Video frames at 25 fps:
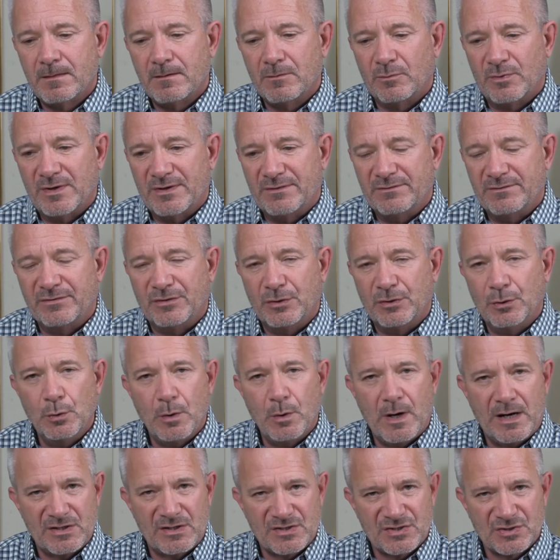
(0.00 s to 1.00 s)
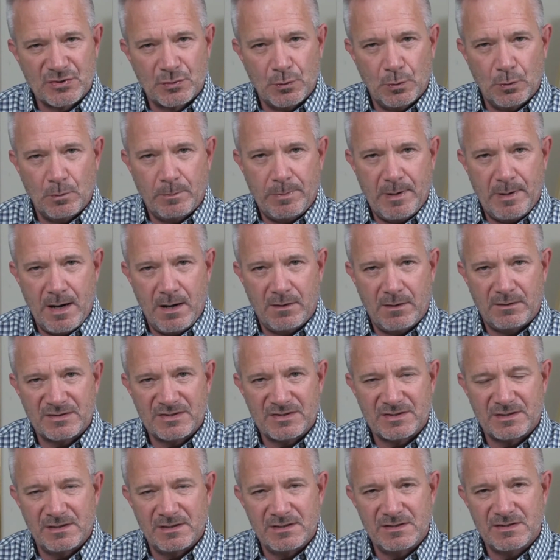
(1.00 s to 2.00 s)
review our school
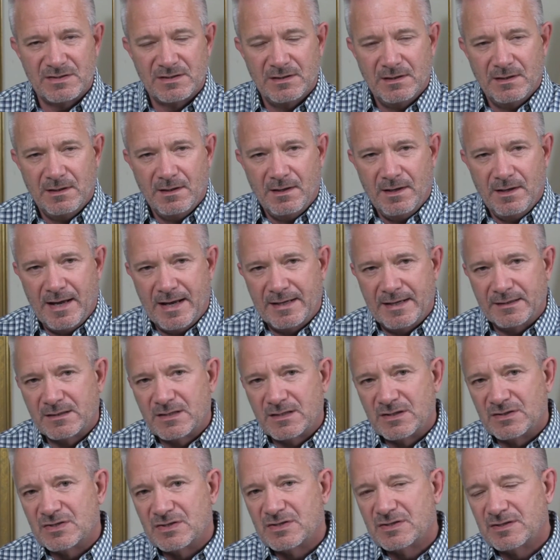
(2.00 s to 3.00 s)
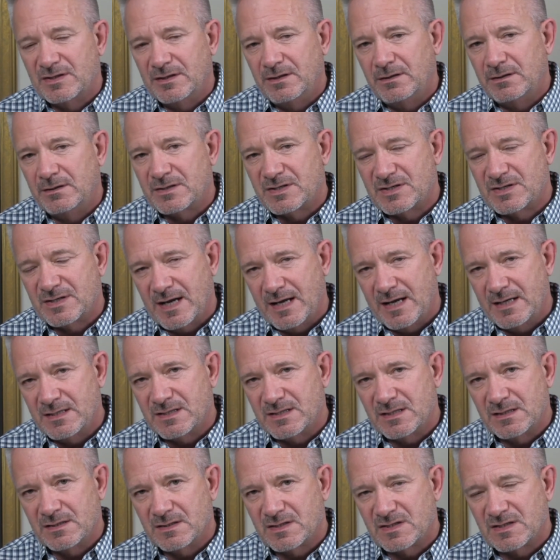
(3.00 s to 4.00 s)
policies and consider
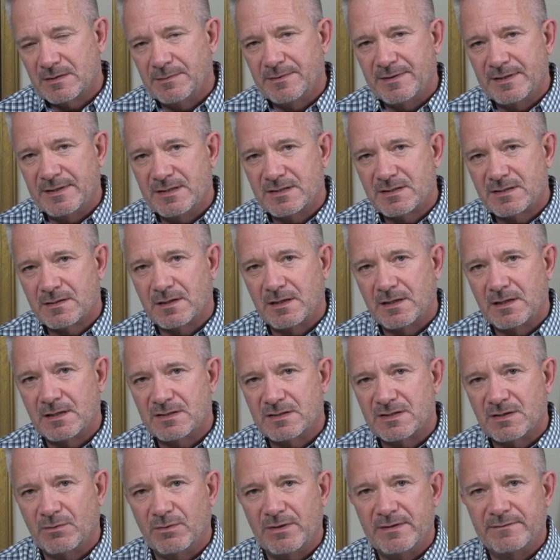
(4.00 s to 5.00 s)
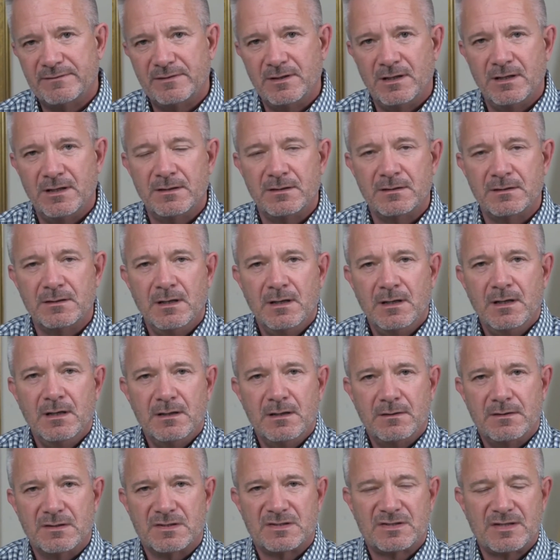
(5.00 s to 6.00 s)
changing some of these things that we've done
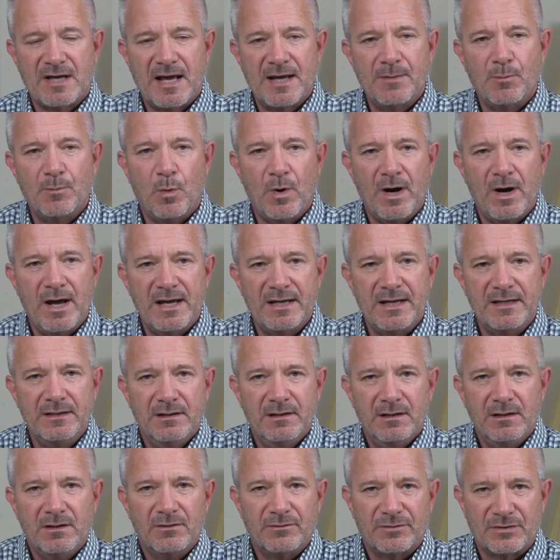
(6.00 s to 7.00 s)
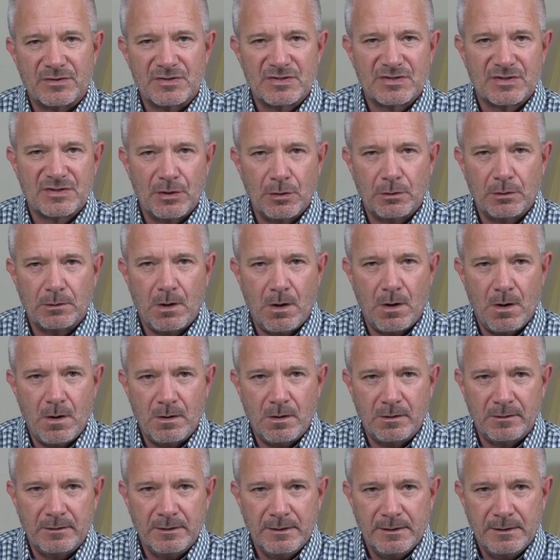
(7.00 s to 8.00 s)
the same way for so
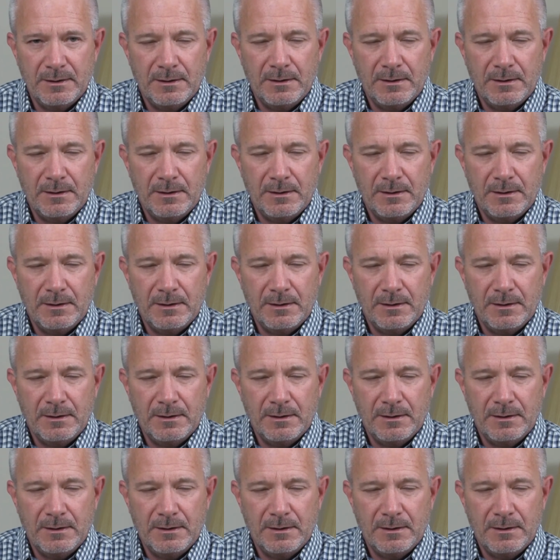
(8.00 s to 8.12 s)
long.